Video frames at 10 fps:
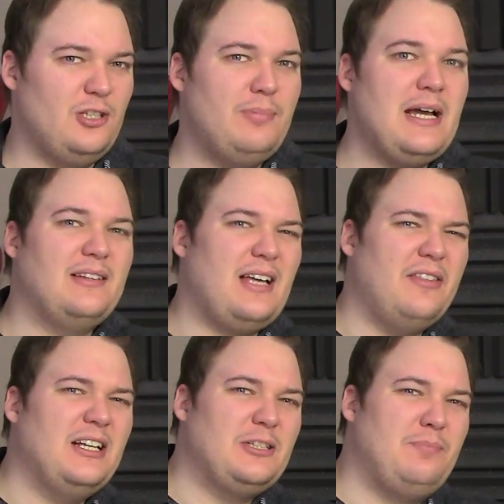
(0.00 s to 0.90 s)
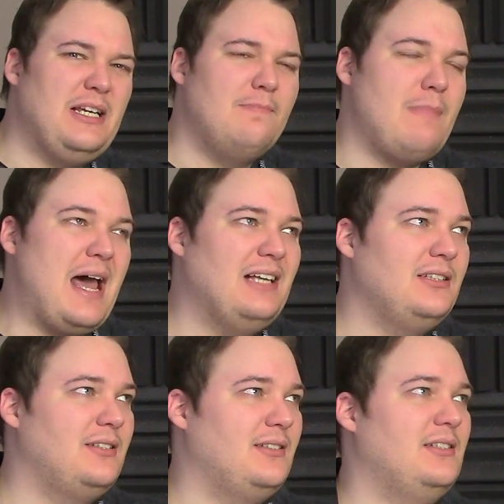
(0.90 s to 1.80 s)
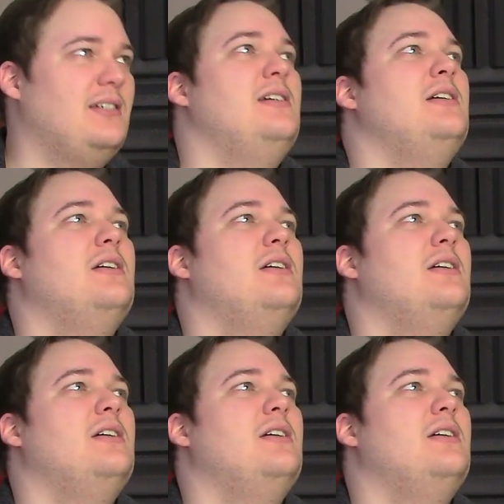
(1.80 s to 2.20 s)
too bad. Nothing is being masked.